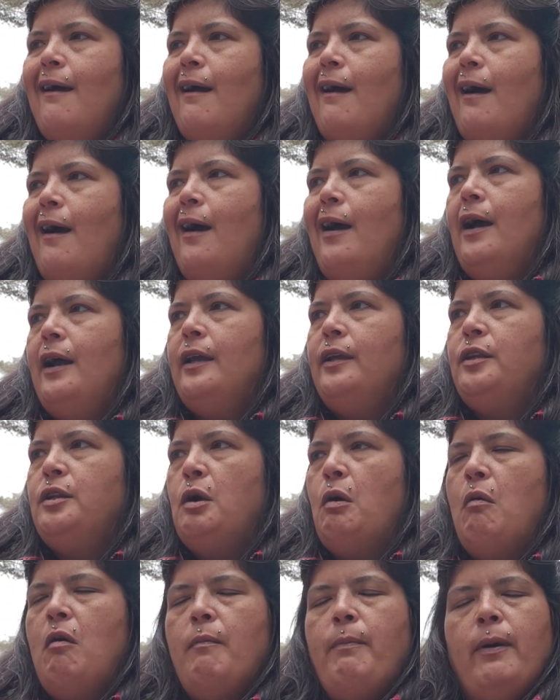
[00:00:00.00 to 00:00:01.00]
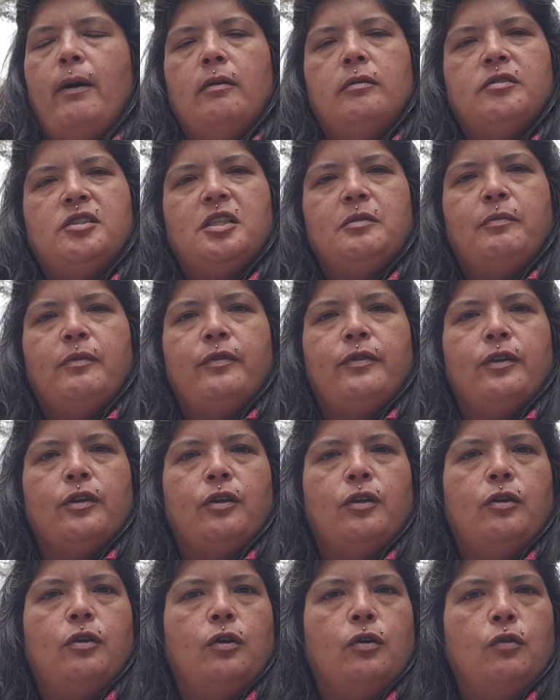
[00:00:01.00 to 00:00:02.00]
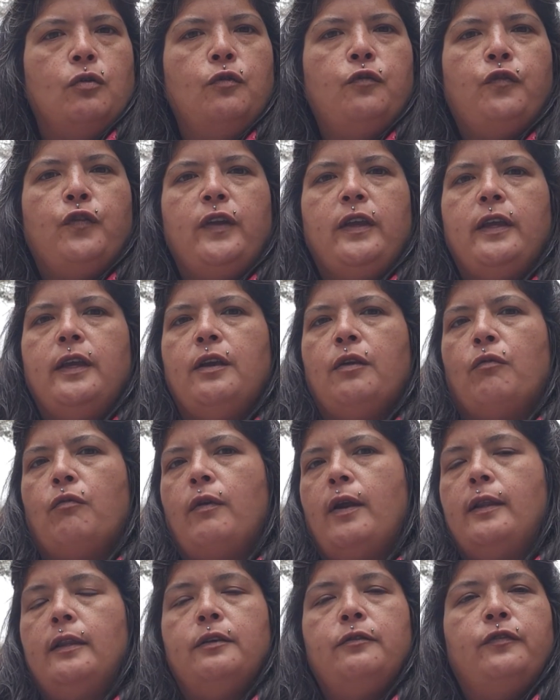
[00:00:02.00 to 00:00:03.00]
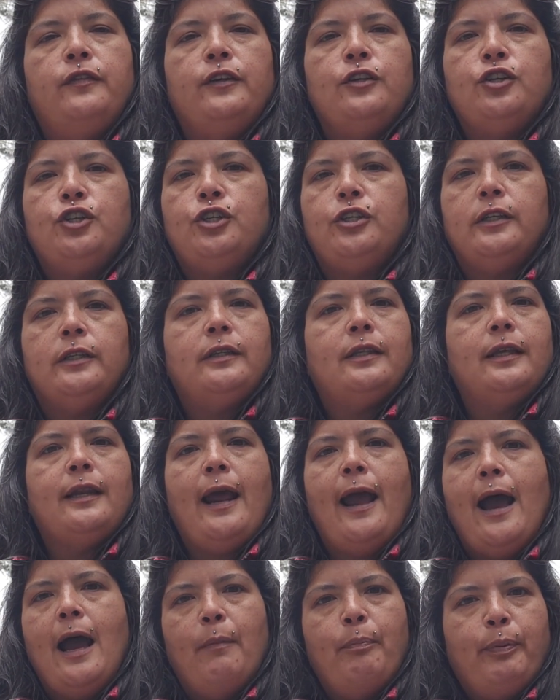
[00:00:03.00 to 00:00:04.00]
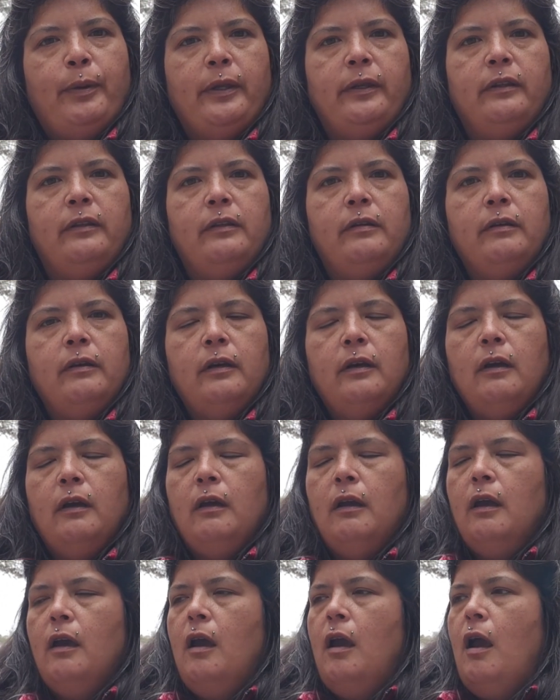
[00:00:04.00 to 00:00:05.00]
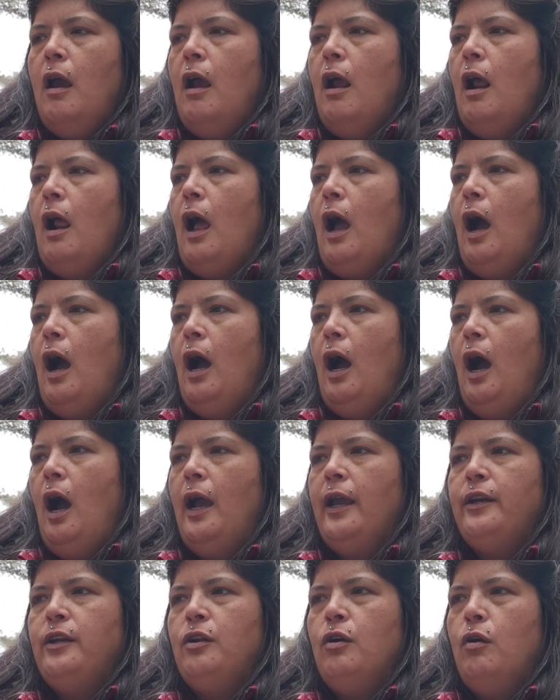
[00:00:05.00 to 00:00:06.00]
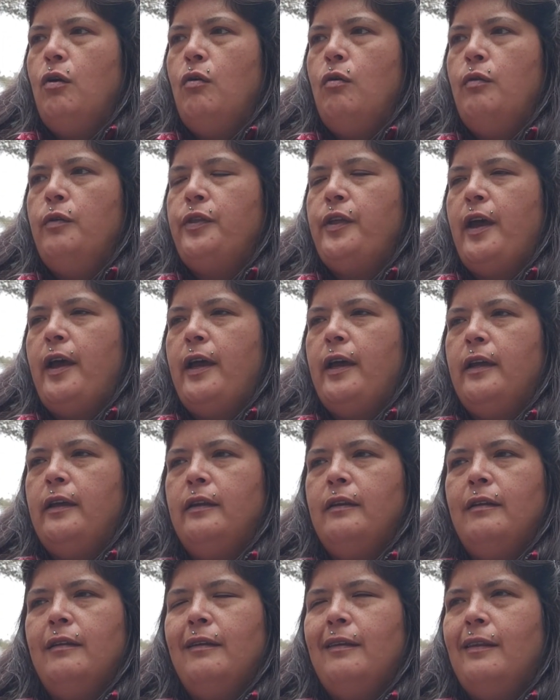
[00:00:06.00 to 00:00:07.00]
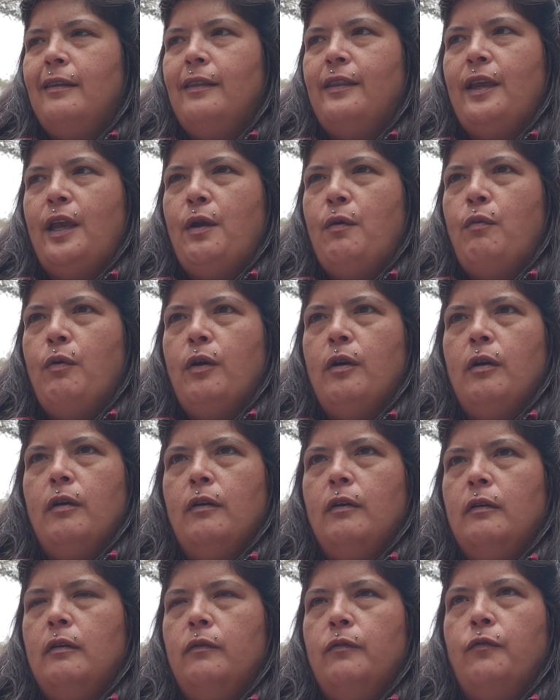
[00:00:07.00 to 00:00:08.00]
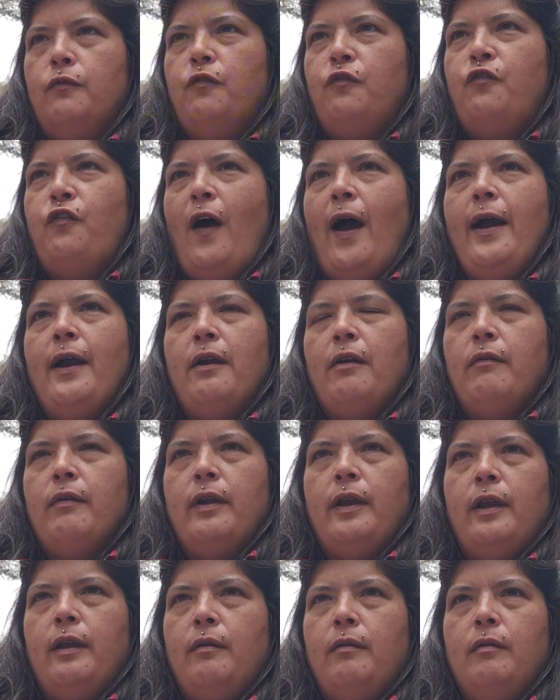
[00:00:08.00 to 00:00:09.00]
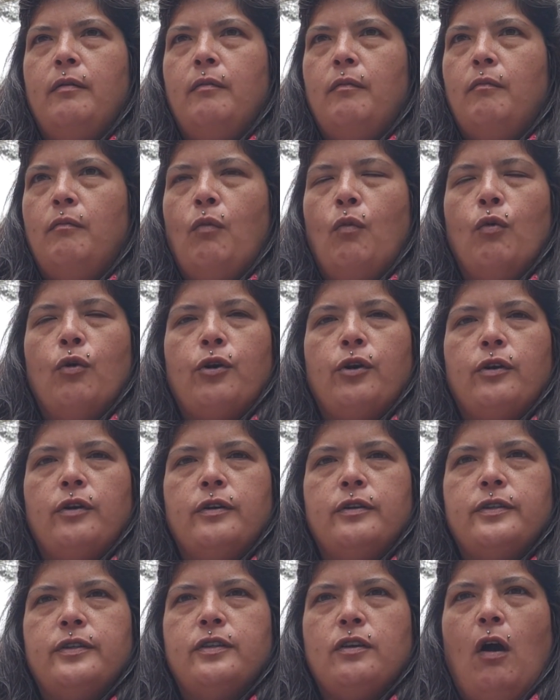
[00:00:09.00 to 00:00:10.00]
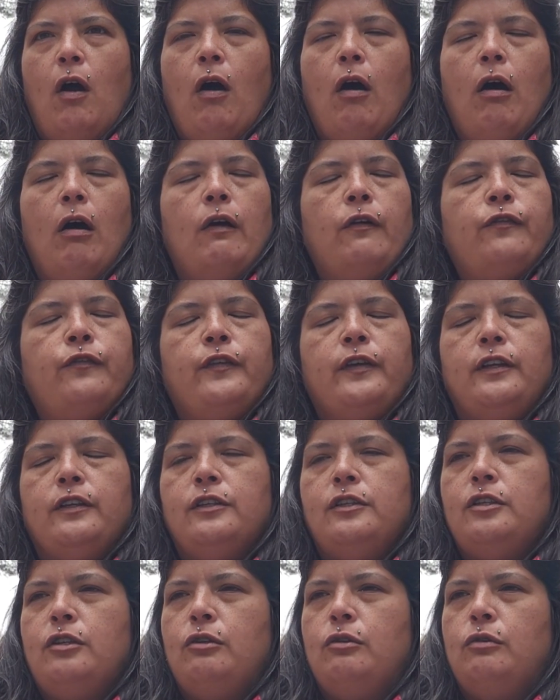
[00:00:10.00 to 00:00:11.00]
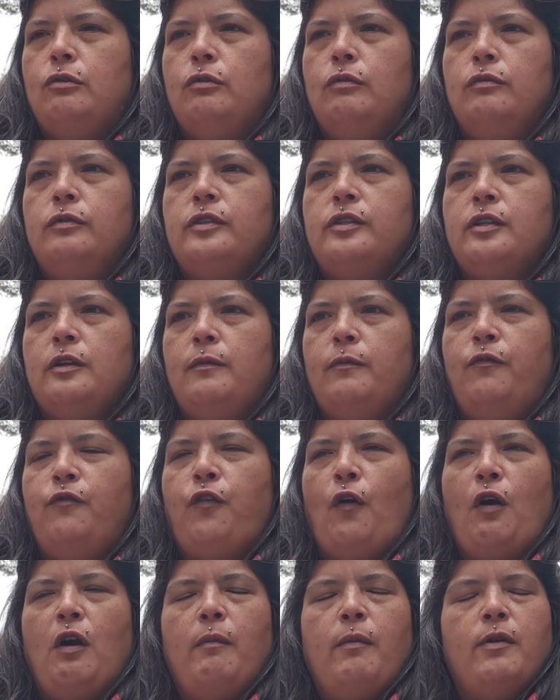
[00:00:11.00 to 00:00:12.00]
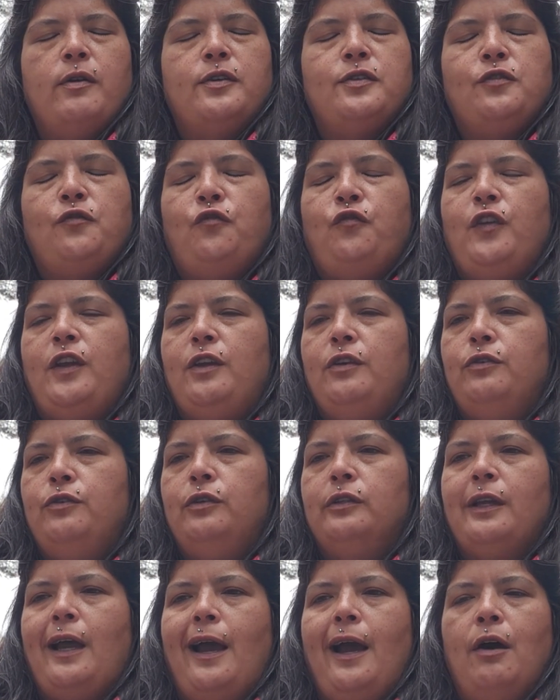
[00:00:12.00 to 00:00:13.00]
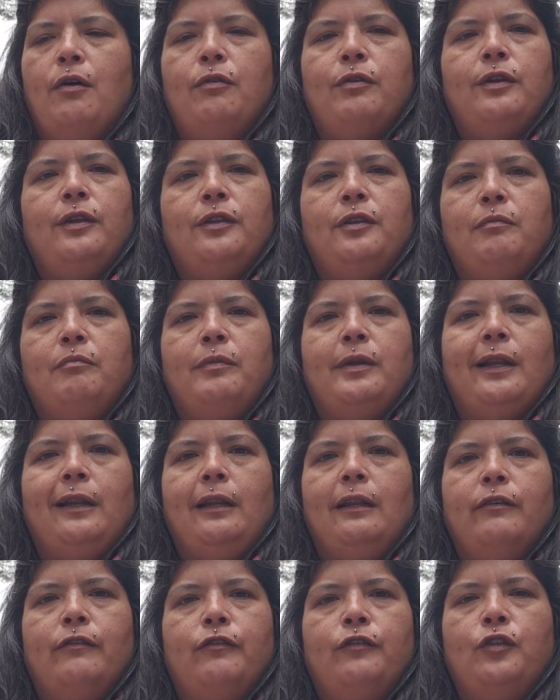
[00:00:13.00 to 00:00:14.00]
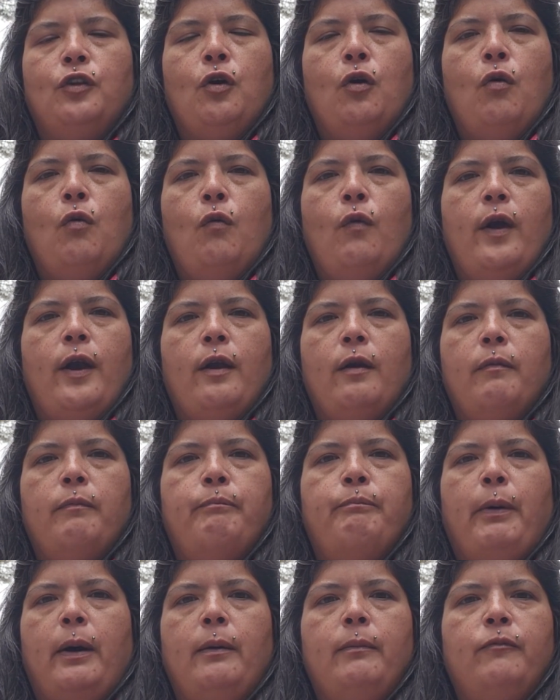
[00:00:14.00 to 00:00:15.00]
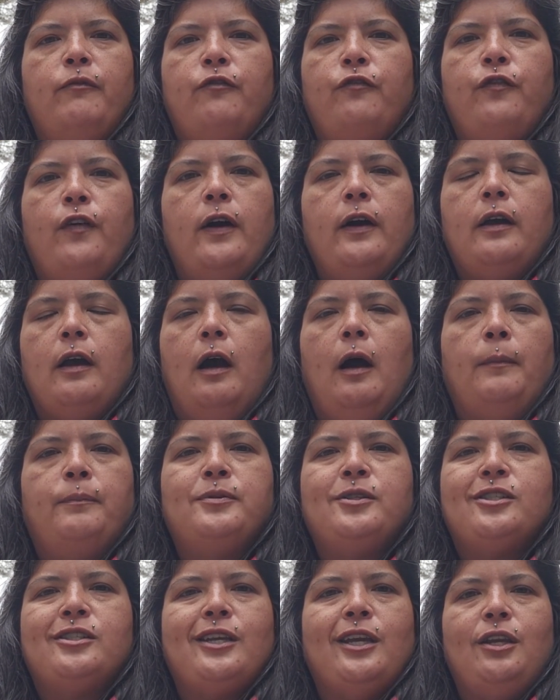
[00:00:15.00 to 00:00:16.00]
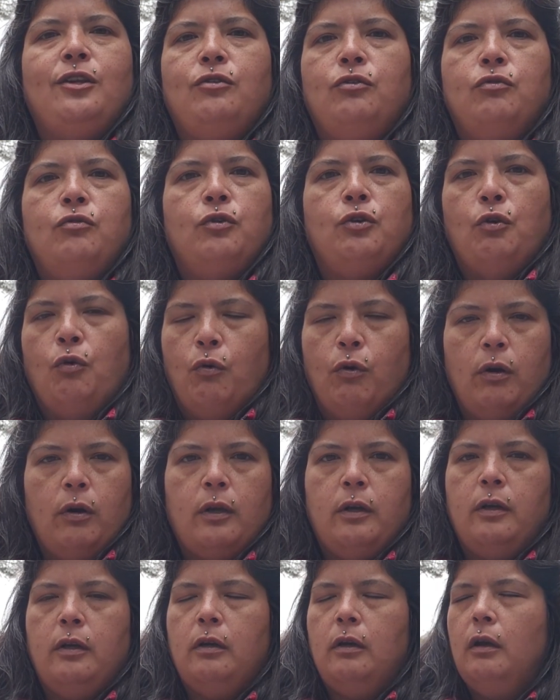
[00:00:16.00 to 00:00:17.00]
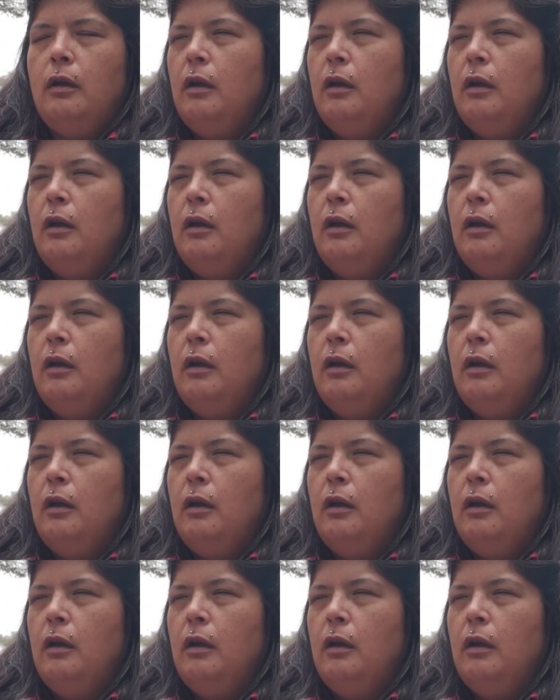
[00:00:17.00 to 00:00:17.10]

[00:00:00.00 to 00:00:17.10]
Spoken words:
I know about some of the goofy, irrelevant shit that happened. I know that they were firing mortars off into some farmer's field out in the middle of nowhere, bumfuck upstate New York.